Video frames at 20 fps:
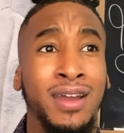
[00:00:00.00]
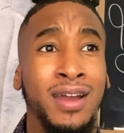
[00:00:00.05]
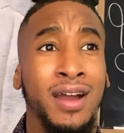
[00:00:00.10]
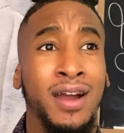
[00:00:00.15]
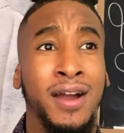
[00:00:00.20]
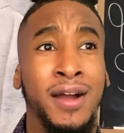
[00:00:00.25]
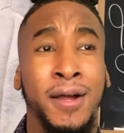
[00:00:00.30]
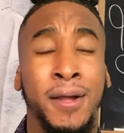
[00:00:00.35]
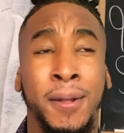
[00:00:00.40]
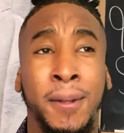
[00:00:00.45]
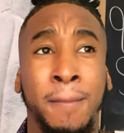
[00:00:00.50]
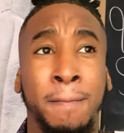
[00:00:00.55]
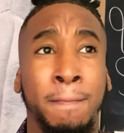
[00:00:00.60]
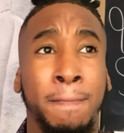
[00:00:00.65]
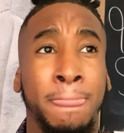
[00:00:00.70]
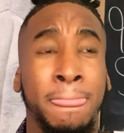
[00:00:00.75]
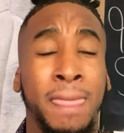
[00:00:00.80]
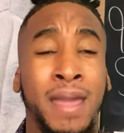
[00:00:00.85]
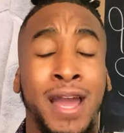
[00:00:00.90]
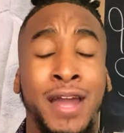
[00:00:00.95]

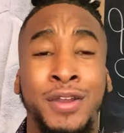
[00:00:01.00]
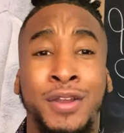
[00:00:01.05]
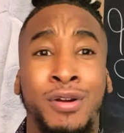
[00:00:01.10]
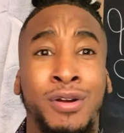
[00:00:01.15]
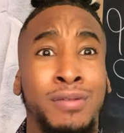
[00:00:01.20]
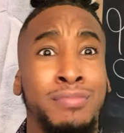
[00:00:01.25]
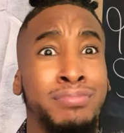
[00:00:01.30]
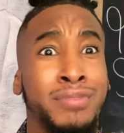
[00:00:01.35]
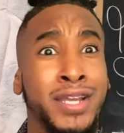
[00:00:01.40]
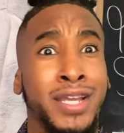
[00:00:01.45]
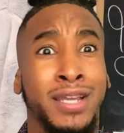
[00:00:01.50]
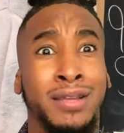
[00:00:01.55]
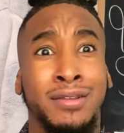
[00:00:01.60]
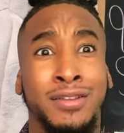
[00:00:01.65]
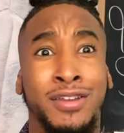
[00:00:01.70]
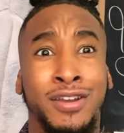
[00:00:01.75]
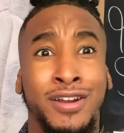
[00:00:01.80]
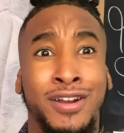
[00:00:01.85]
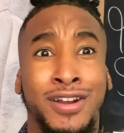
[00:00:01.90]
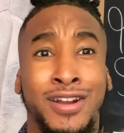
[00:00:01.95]
Um, I know I'm breaking
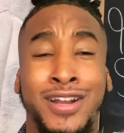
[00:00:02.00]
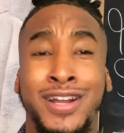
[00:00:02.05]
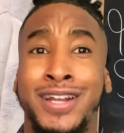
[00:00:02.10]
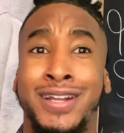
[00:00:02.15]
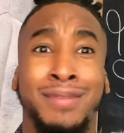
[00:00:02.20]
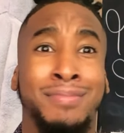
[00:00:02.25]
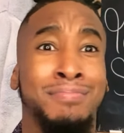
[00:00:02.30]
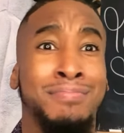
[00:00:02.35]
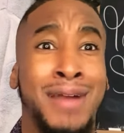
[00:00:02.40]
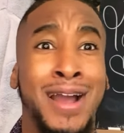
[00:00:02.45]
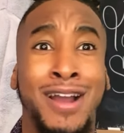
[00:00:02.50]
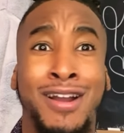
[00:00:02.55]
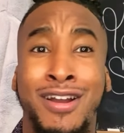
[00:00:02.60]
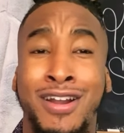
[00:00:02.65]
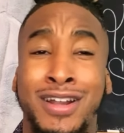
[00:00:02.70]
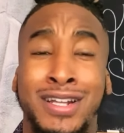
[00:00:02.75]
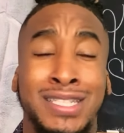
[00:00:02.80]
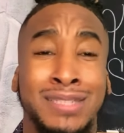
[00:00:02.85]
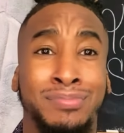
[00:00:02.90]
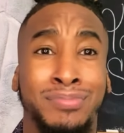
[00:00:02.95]
your heart. My
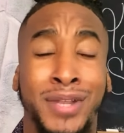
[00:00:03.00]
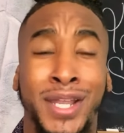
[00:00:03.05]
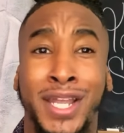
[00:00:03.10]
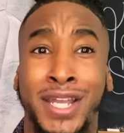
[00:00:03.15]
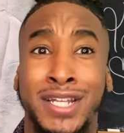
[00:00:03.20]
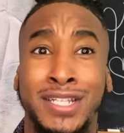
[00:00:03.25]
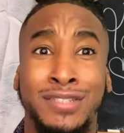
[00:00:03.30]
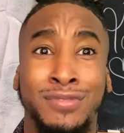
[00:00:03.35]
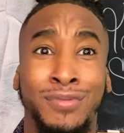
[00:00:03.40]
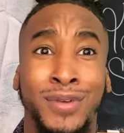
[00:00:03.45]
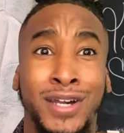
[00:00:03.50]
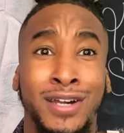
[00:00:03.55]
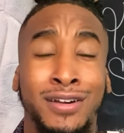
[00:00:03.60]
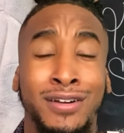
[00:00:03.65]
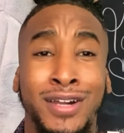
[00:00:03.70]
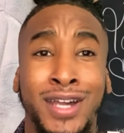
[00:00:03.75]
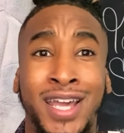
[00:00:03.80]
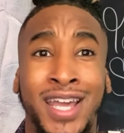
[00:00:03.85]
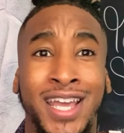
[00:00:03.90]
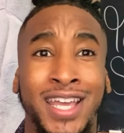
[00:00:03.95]
heart is breaking as
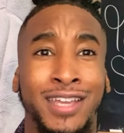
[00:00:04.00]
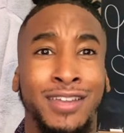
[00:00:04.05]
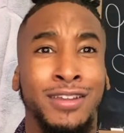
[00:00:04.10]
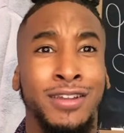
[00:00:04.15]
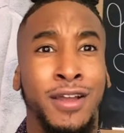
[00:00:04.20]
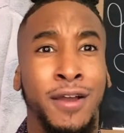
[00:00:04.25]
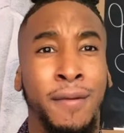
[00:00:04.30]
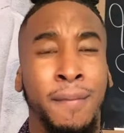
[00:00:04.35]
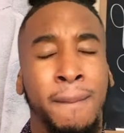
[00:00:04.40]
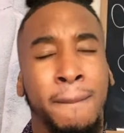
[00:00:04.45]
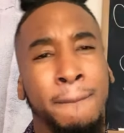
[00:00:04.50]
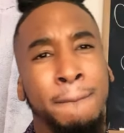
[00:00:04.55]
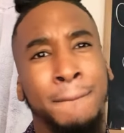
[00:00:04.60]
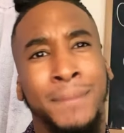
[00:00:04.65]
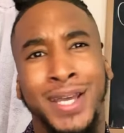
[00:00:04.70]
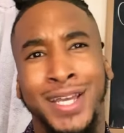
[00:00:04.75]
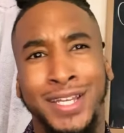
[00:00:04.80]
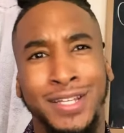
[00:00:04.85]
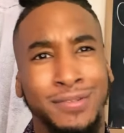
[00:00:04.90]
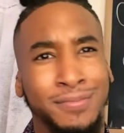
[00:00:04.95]
well. You know,
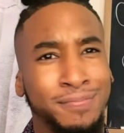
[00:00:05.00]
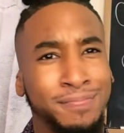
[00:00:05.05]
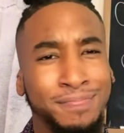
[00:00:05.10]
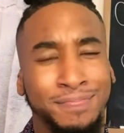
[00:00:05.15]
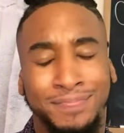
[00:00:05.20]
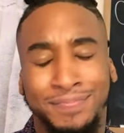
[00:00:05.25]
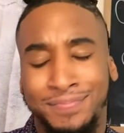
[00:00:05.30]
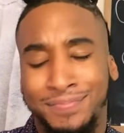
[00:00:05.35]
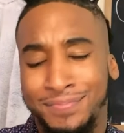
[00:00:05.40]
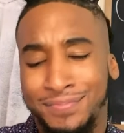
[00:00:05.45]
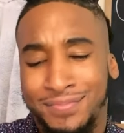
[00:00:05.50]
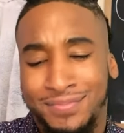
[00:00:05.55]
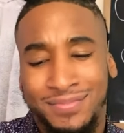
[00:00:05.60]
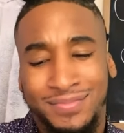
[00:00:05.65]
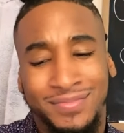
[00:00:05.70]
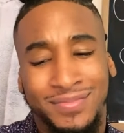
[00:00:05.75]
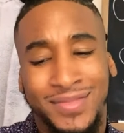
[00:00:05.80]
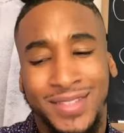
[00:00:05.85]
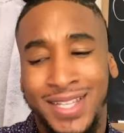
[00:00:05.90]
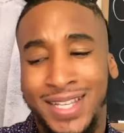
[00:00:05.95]
but
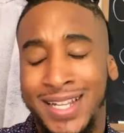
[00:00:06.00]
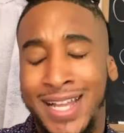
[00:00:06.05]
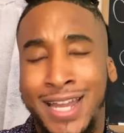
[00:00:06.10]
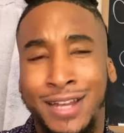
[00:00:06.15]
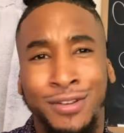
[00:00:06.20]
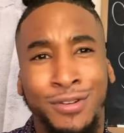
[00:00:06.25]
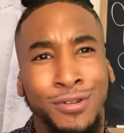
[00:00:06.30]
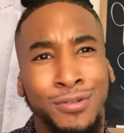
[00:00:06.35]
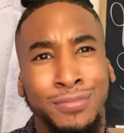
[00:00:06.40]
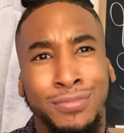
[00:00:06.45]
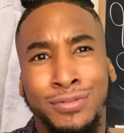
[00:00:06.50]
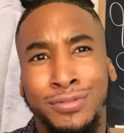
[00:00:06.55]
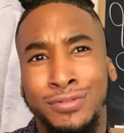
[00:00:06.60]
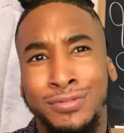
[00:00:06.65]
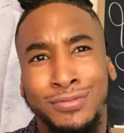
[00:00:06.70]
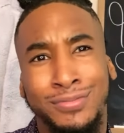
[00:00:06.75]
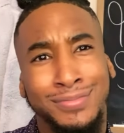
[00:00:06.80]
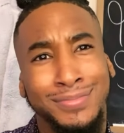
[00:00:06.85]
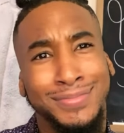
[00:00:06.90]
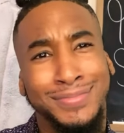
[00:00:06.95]
I gotta go, boo.
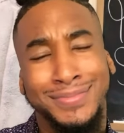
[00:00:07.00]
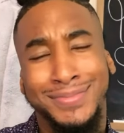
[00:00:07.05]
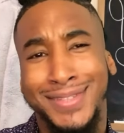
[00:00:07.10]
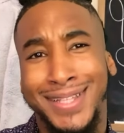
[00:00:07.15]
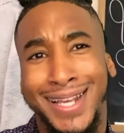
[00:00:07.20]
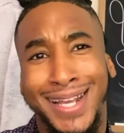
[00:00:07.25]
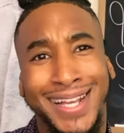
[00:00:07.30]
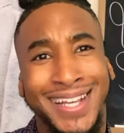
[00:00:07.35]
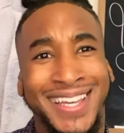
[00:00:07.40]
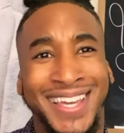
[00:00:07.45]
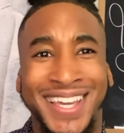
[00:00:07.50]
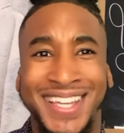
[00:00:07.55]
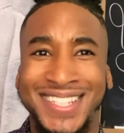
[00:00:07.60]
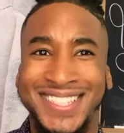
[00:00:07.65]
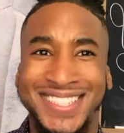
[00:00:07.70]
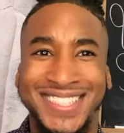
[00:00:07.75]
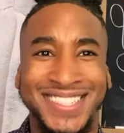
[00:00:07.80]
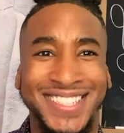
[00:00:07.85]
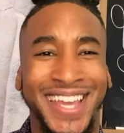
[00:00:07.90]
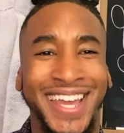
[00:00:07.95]
I can't
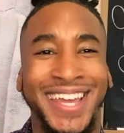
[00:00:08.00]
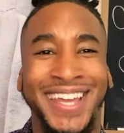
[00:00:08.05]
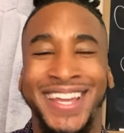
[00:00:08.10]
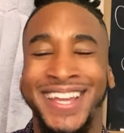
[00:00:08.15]
stay.